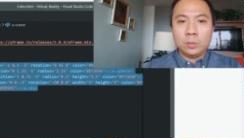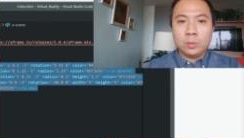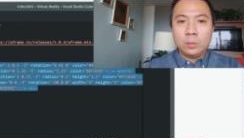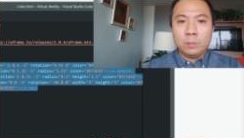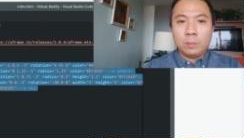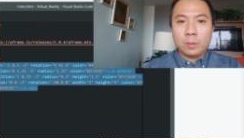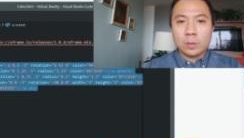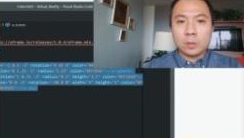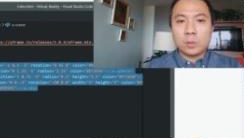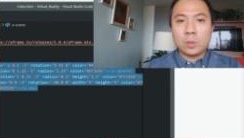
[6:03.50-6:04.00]

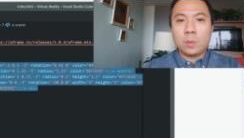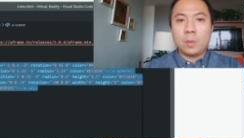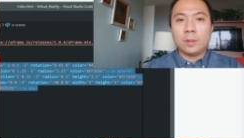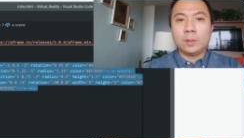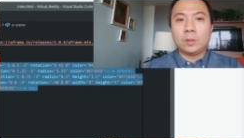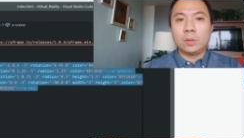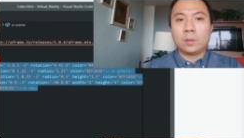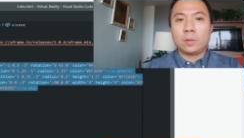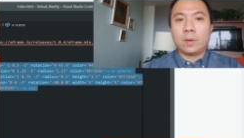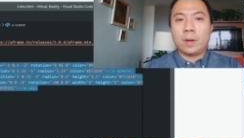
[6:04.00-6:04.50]
because we
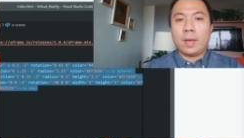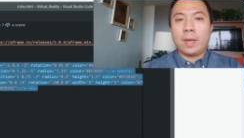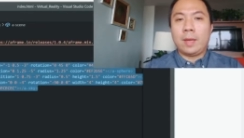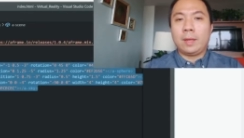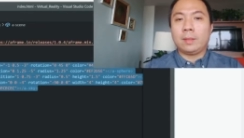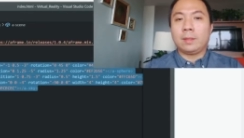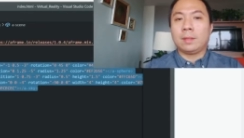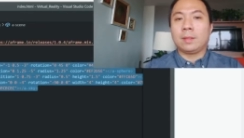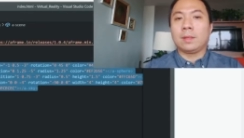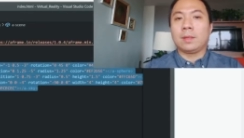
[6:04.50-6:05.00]
want to
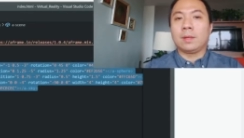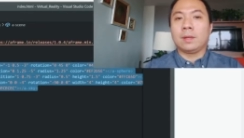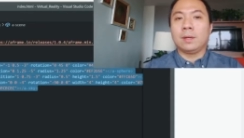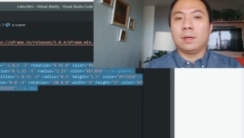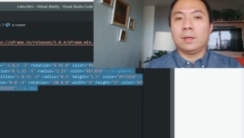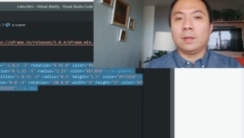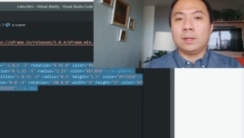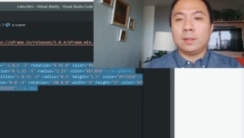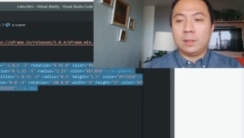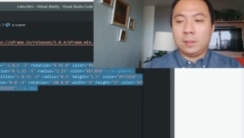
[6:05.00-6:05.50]
create
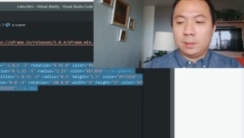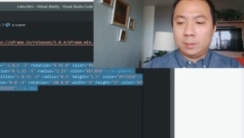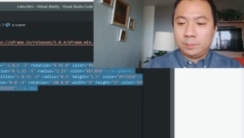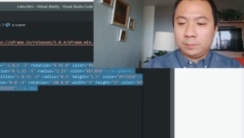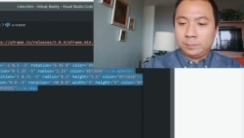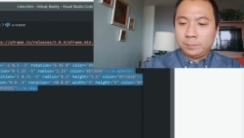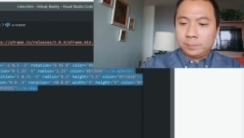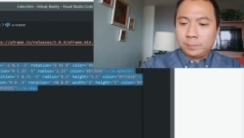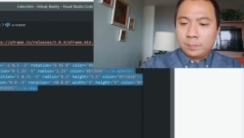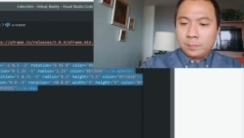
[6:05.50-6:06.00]
the
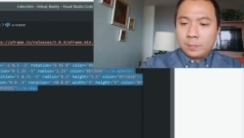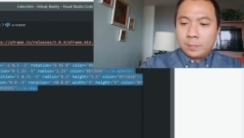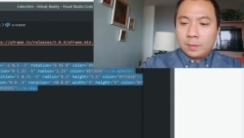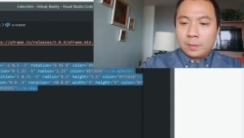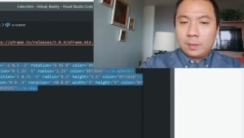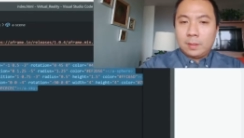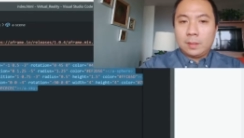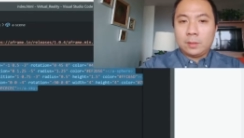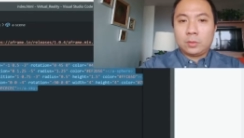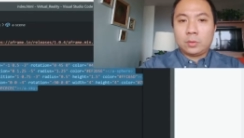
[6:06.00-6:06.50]

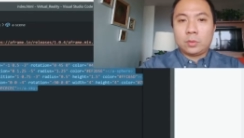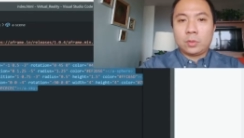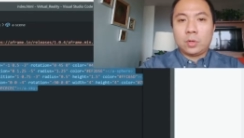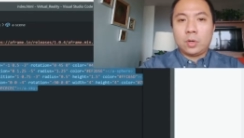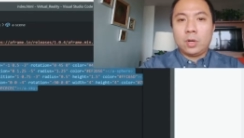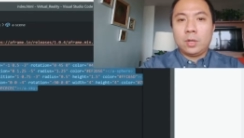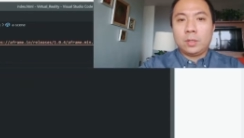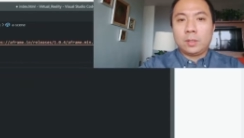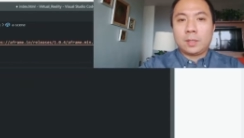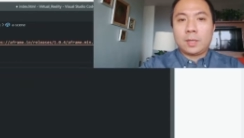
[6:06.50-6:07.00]

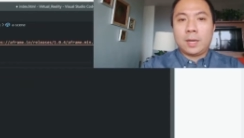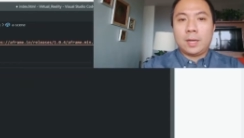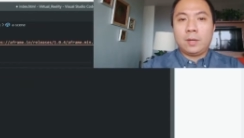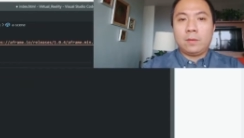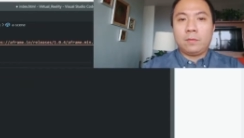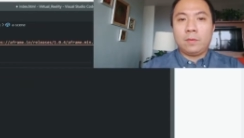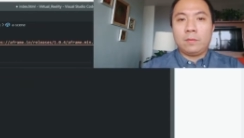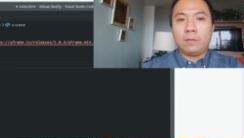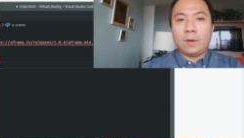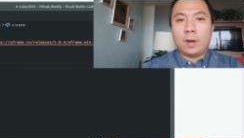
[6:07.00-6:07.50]
Tron kind
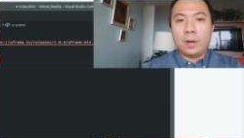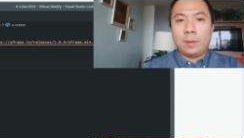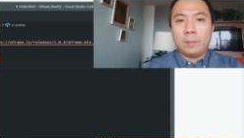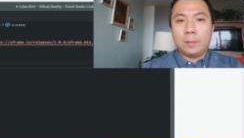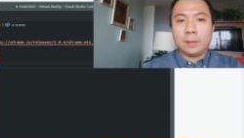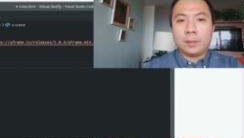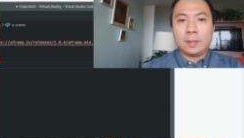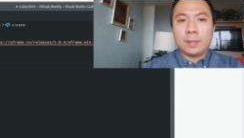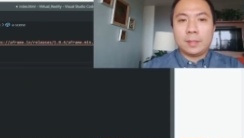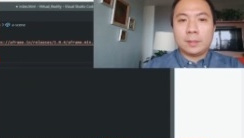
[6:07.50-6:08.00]
of
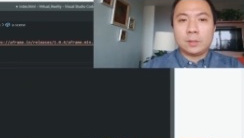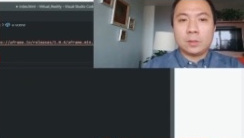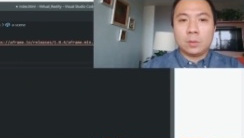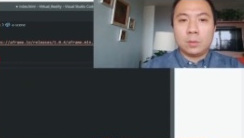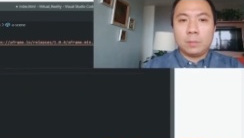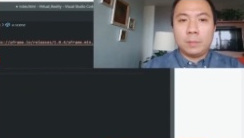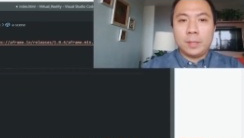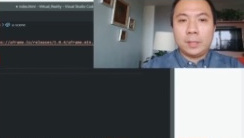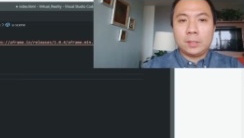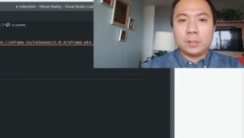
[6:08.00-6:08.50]
environment. Like,
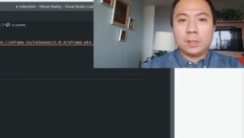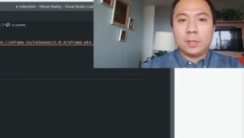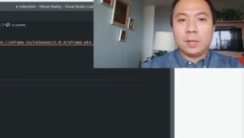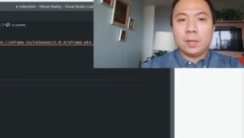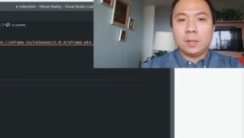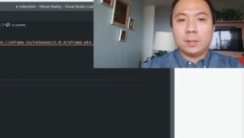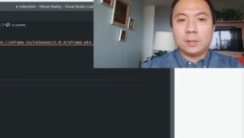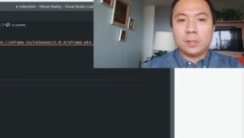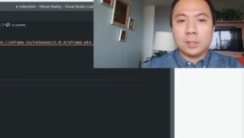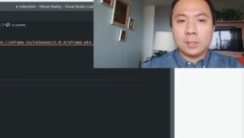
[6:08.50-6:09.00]
so make
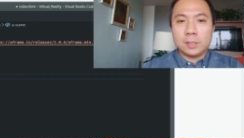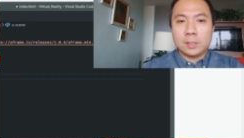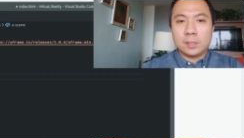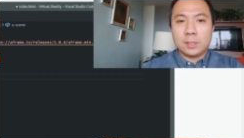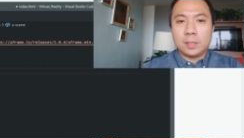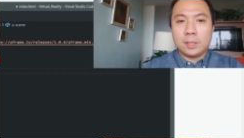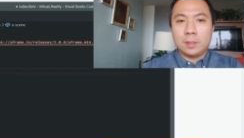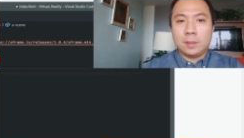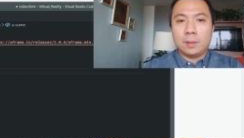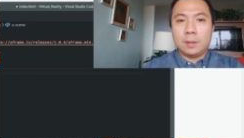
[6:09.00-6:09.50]

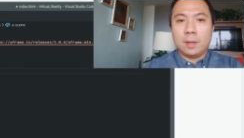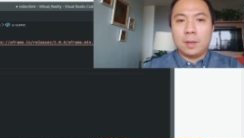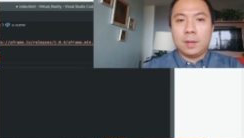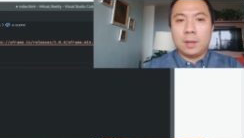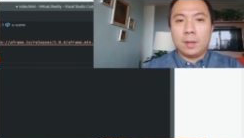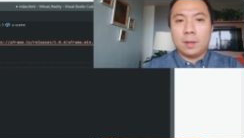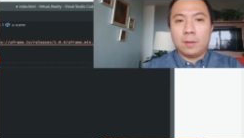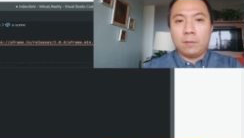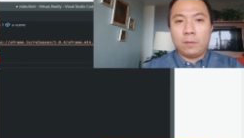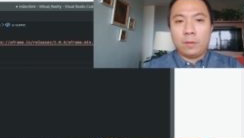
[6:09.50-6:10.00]
just
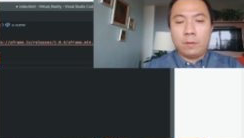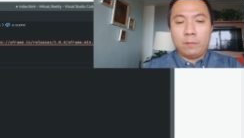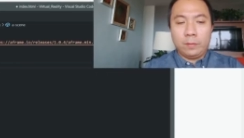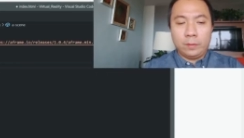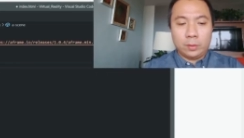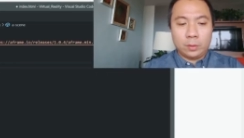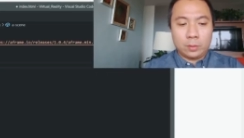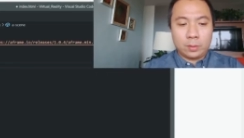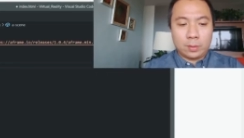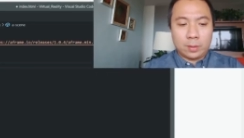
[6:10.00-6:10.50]
if you ever
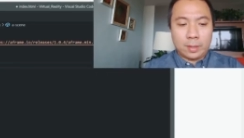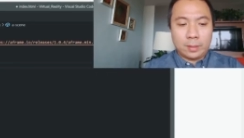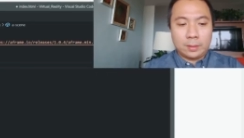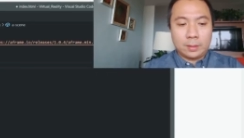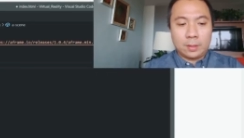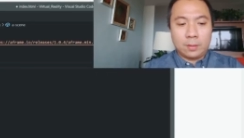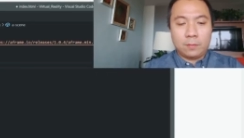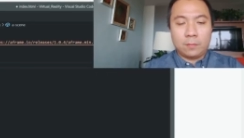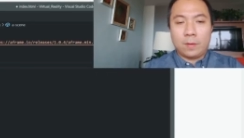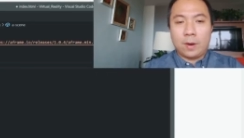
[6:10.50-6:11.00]
to create
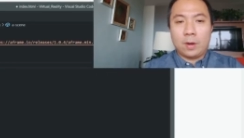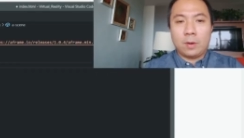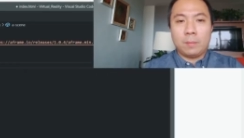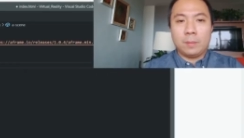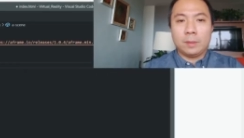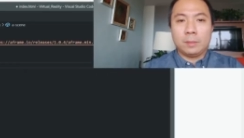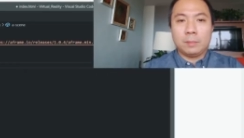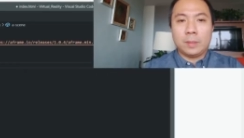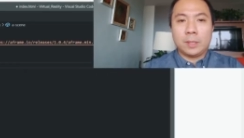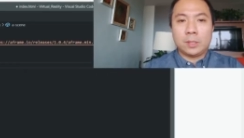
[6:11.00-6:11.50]
an
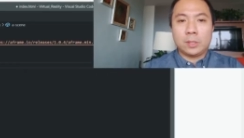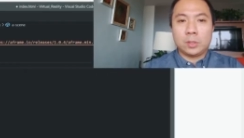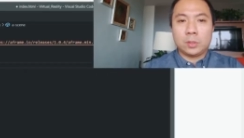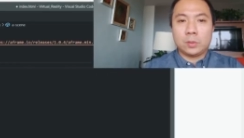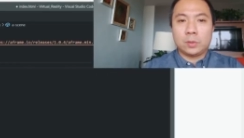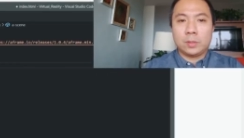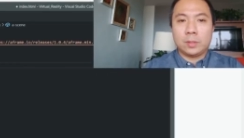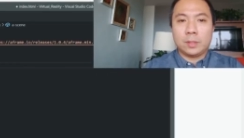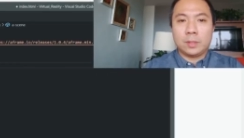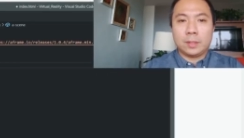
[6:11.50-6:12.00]
environment, make
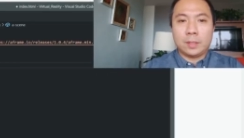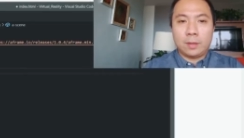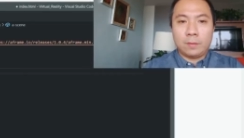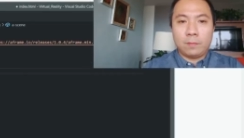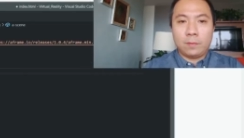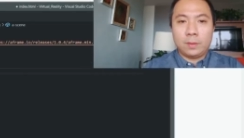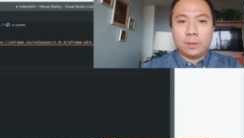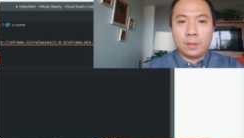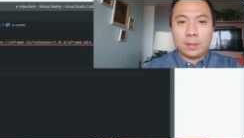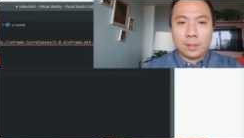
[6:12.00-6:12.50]
sure that
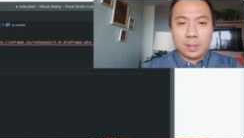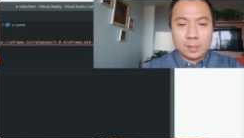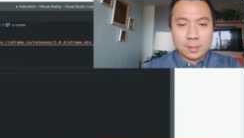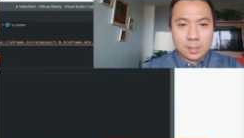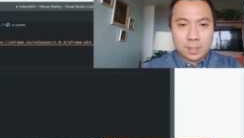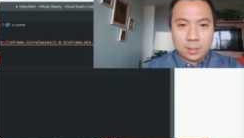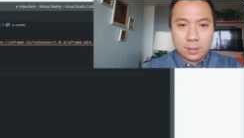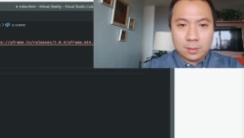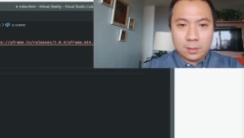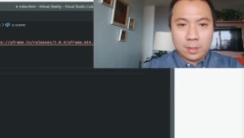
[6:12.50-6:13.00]
everything is
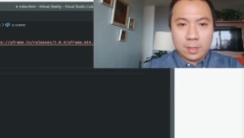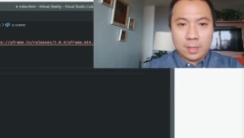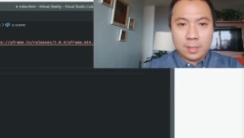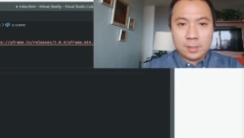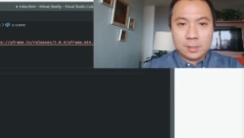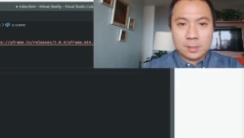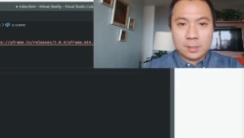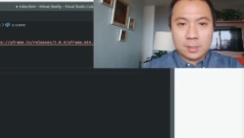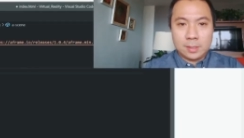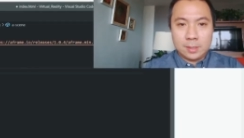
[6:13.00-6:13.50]
under a
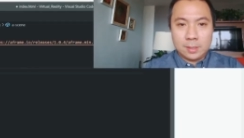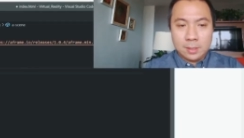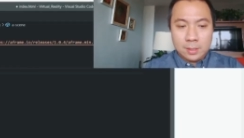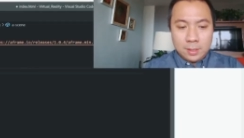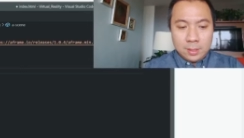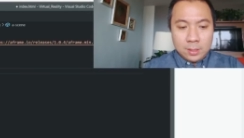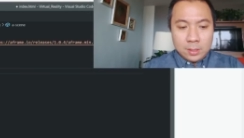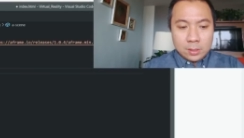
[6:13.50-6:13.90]
scene.